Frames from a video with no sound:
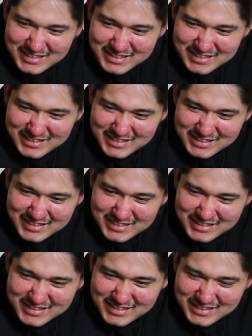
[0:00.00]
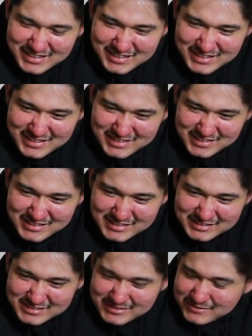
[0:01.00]

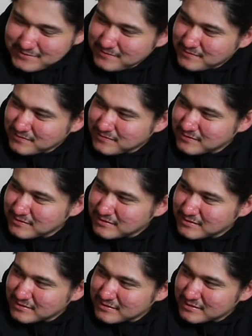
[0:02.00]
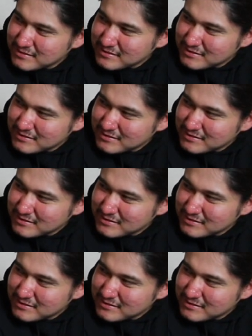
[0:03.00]
The person shown says nothing.